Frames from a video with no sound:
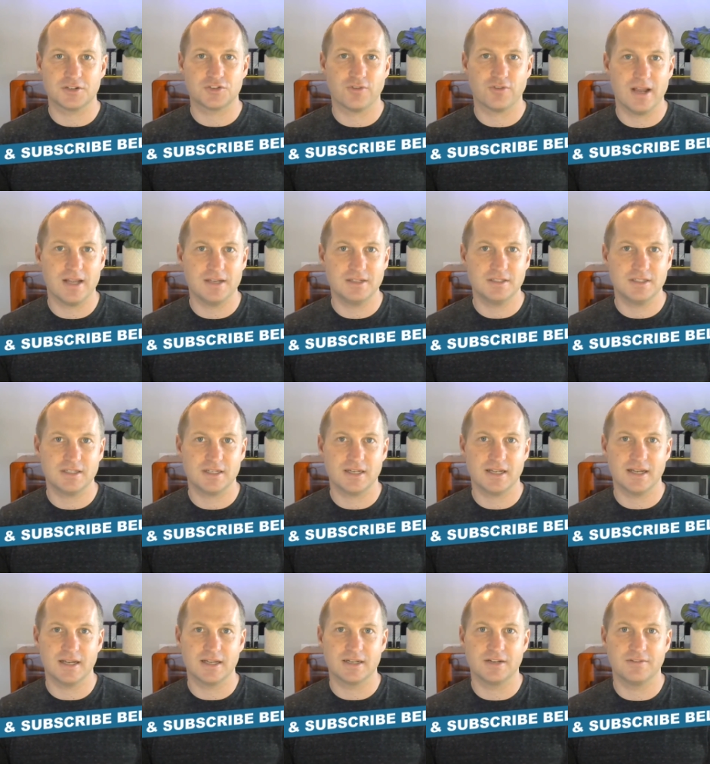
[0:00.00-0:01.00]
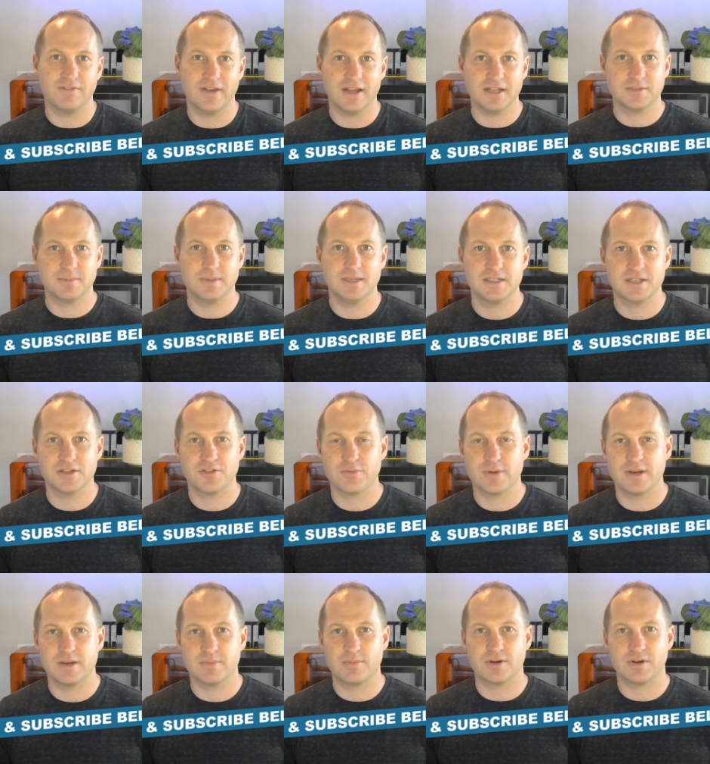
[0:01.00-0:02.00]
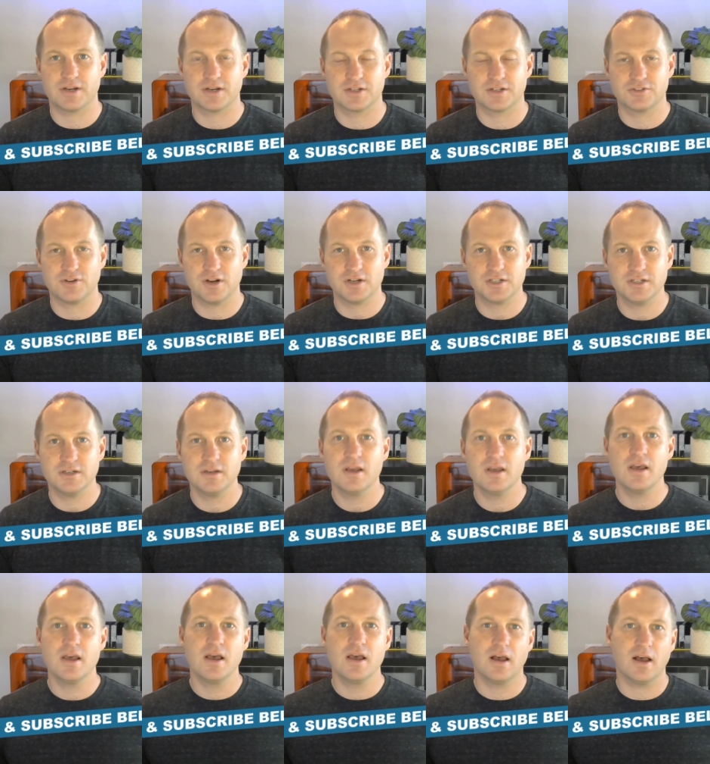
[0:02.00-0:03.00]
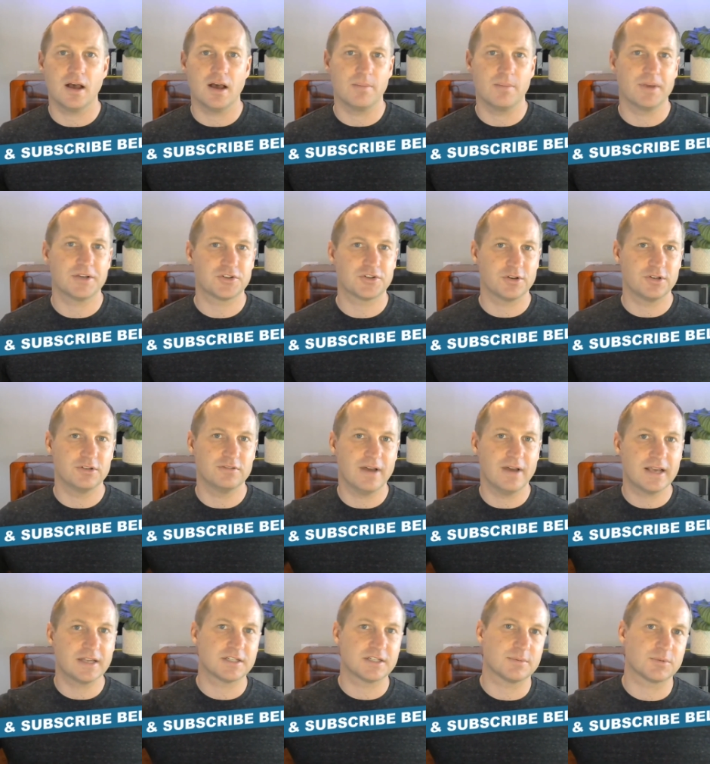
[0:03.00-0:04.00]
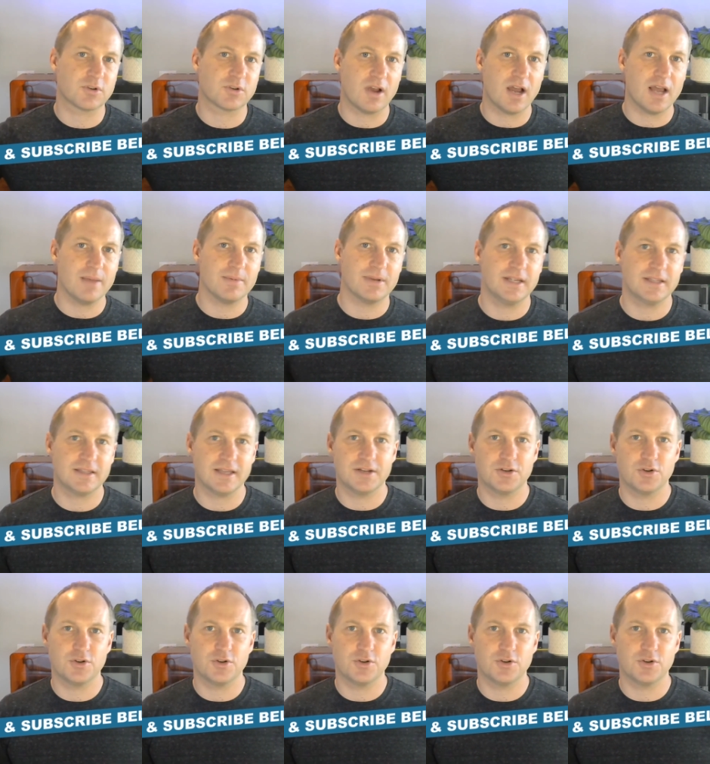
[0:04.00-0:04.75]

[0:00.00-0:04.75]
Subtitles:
trends and advancements in 3D printed construction, make sure you like and subscribe and hit that